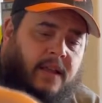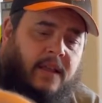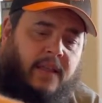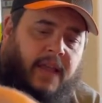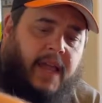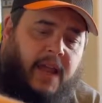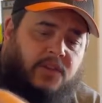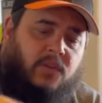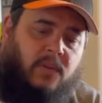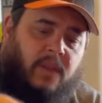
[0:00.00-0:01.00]
the
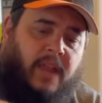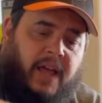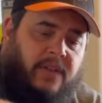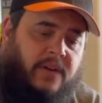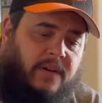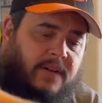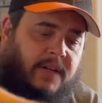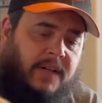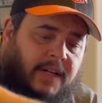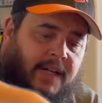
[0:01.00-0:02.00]
actual leather
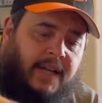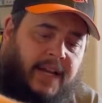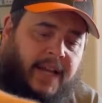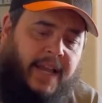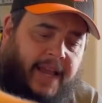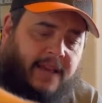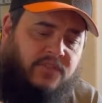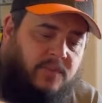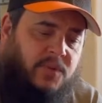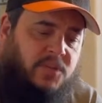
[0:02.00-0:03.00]
has
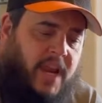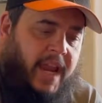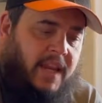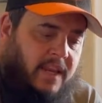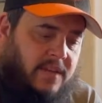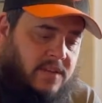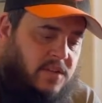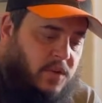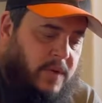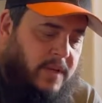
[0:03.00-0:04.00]
some shininess
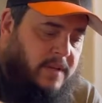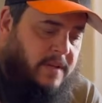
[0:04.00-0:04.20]
to it,